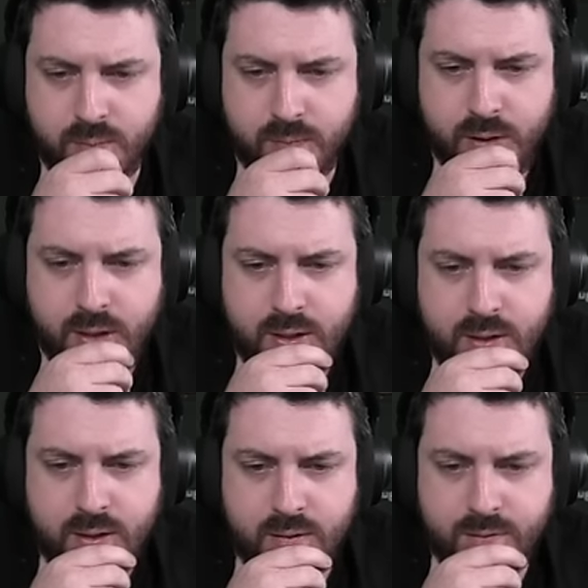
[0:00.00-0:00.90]
Um,
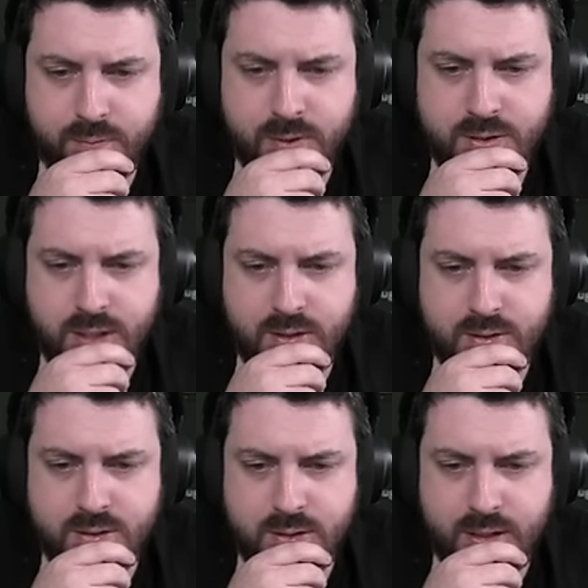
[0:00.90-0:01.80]
if we say
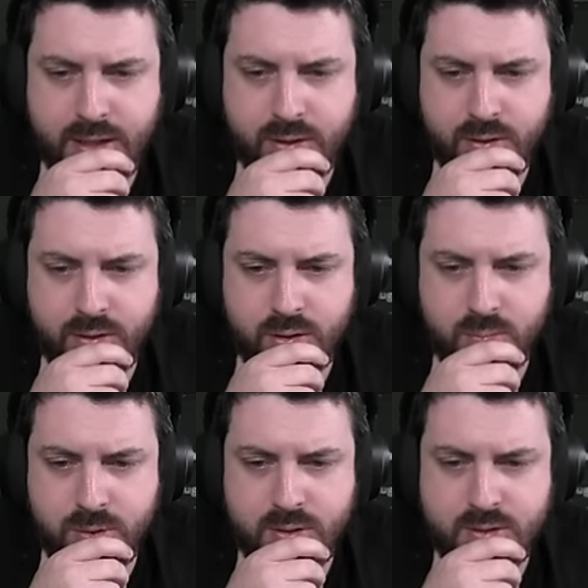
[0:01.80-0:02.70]
this is allowed, it
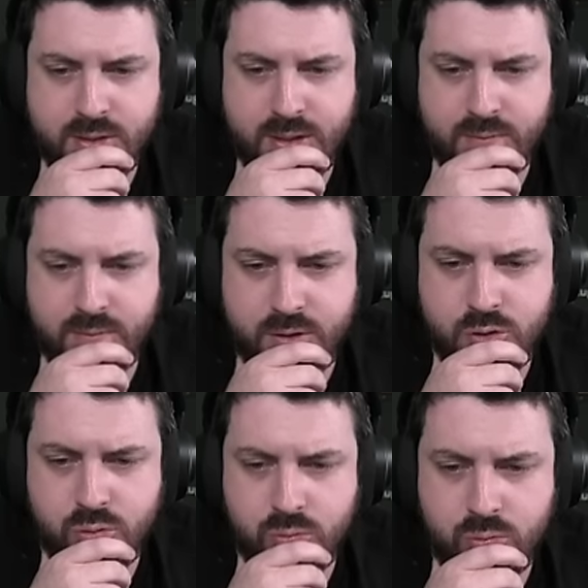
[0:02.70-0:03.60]
could be the same
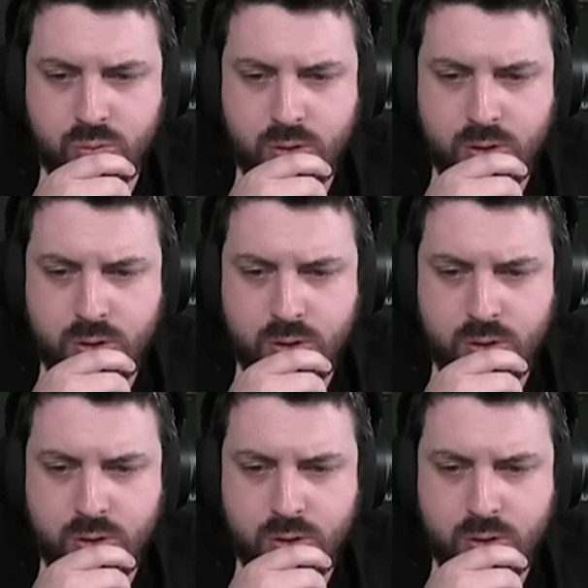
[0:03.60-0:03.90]
visual.